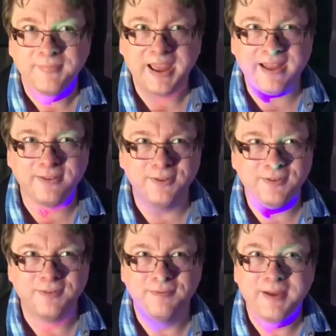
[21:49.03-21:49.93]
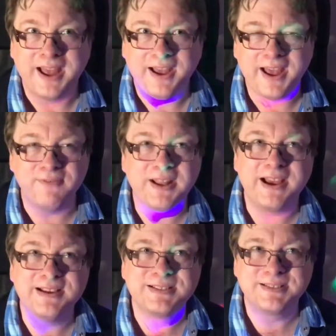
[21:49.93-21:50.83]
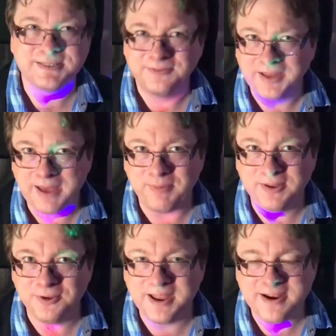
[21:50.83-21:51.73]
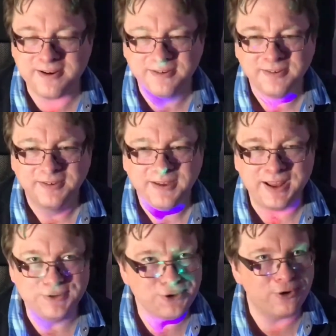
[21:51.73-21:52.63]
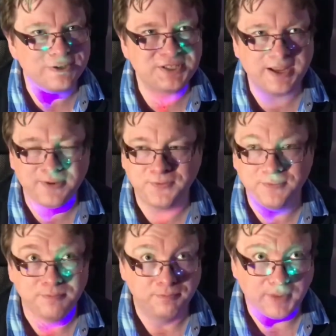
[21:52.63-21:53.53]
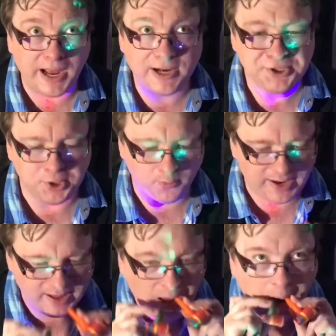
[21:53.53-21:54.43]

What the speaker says: And have a nice, happy new year. Enjoy yourself. I sure will.